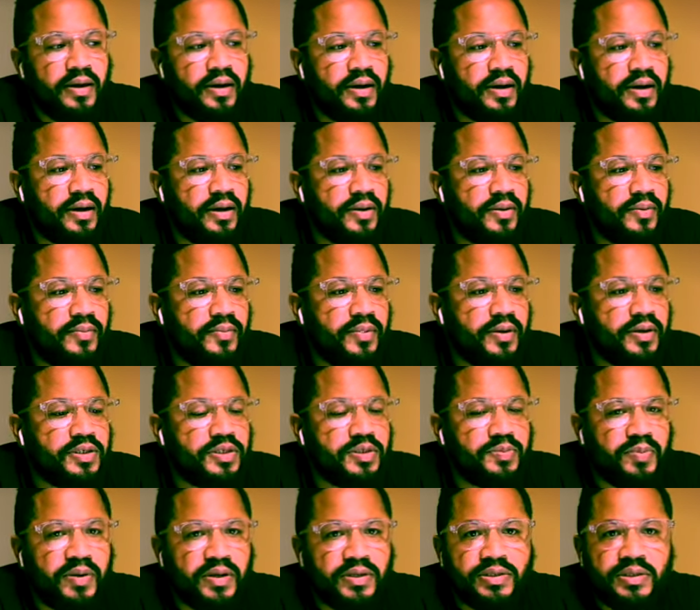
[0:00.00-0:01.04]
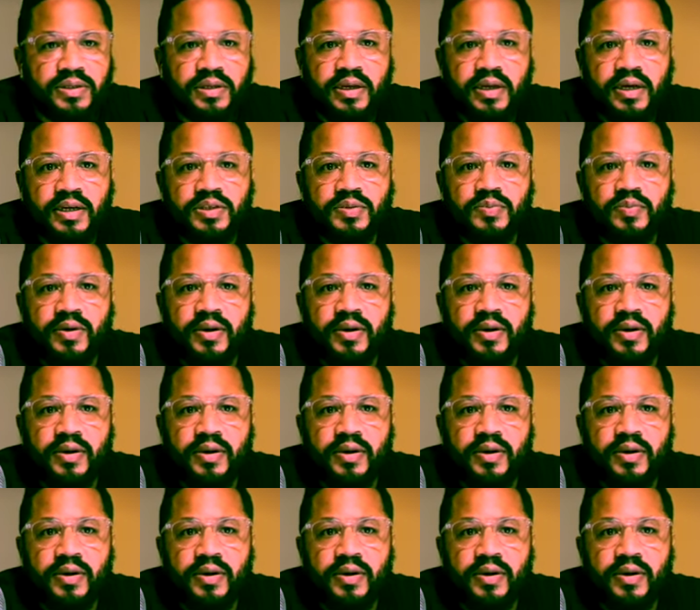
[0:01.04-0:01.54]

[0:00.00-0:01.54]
um, especially as we